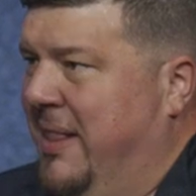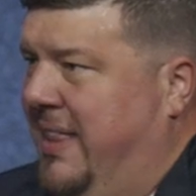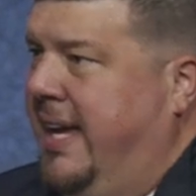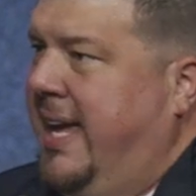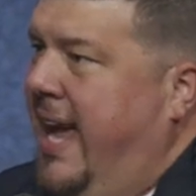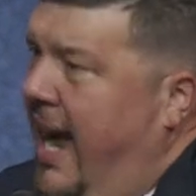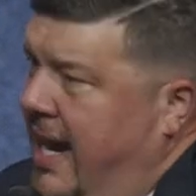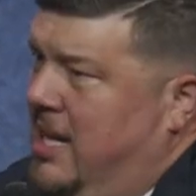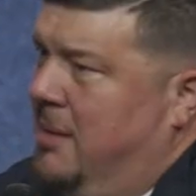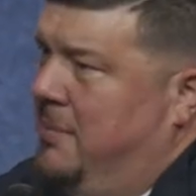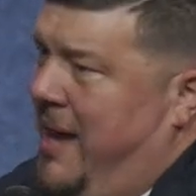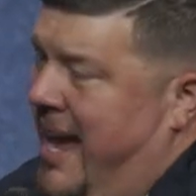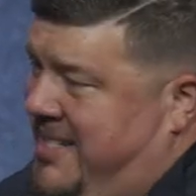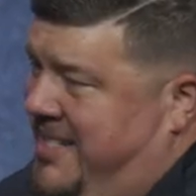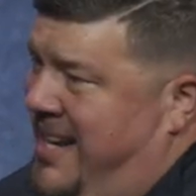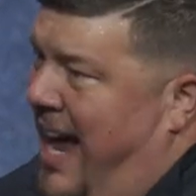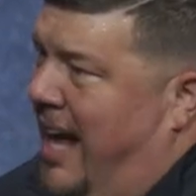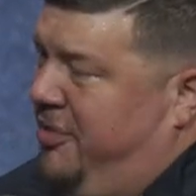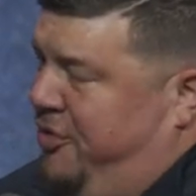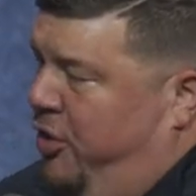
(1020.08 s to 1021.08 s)
the kingdom has
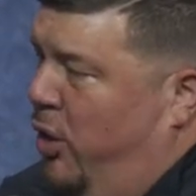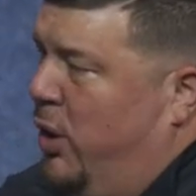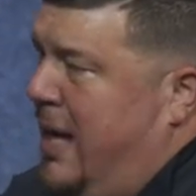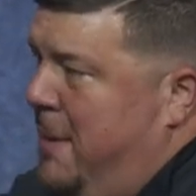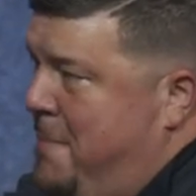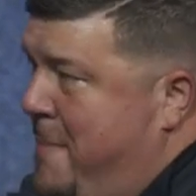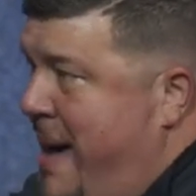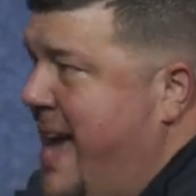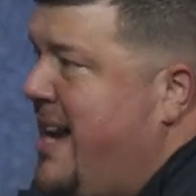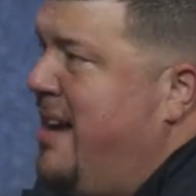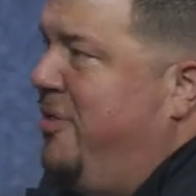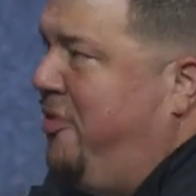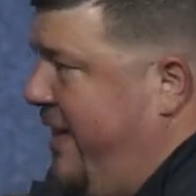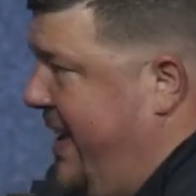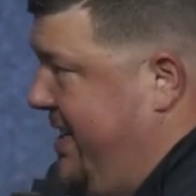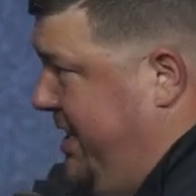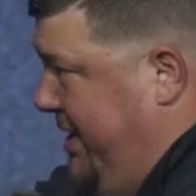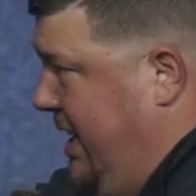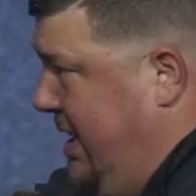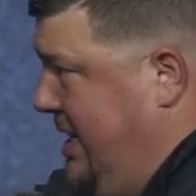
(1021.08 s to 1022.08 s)
not fully
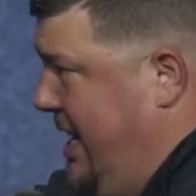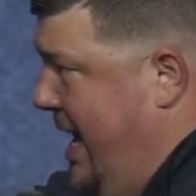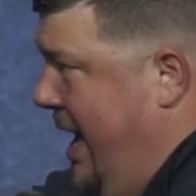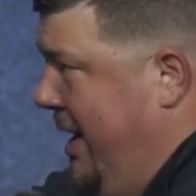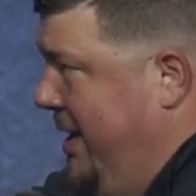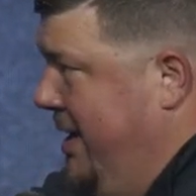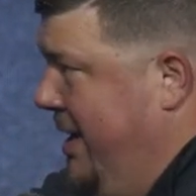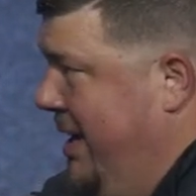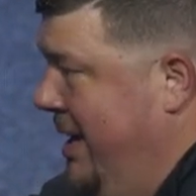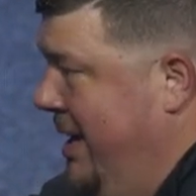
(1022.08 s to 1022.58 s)
manifested yet.